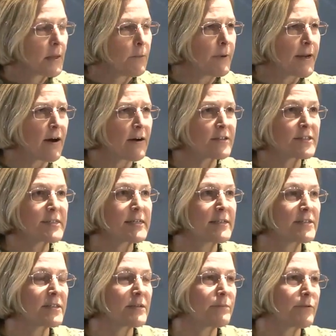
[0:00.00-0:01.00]
we are
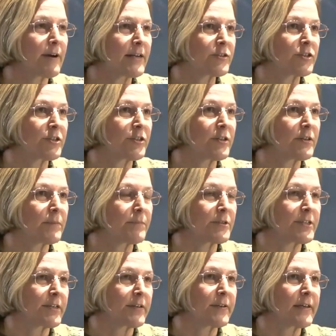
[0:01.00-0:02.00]
seeing some pressure,
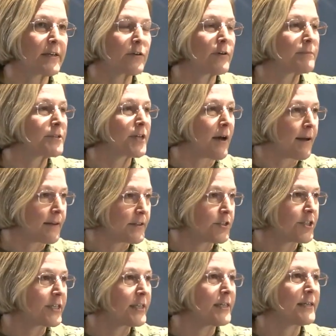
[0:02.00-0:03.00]
particularly in
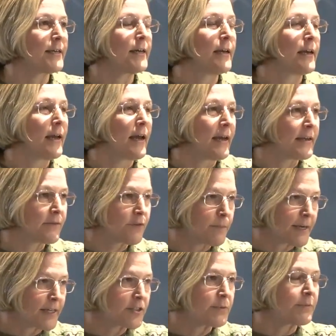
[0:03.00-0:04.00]
cryptology and
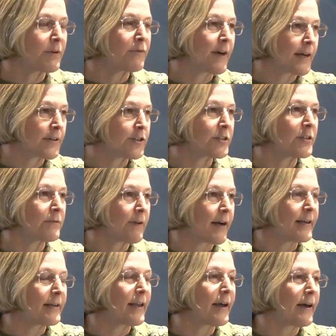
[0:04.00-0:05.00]
information professional
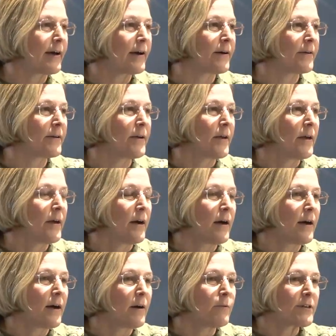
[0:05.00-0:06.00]
right now,
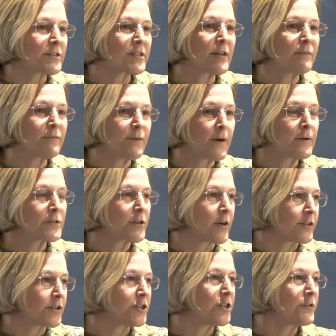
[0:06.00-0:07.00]
uh, where some folks
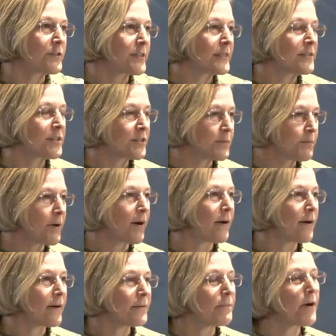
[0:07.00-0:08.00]
are choosing to
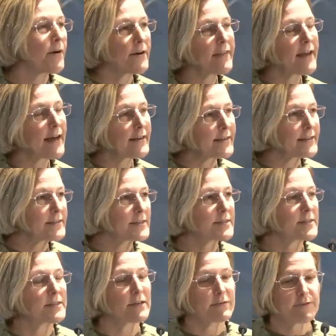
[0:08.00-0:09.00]
depart. Part of that
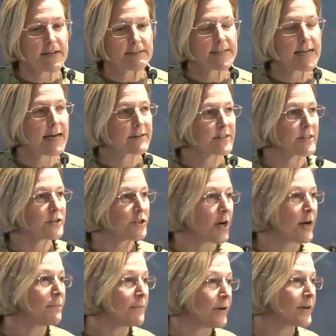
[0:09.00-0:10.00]
is the fantastic
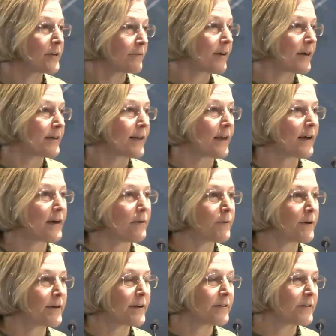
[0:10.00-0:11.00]
job market right now
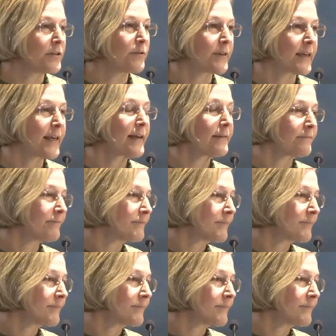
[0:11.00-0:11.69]
where you can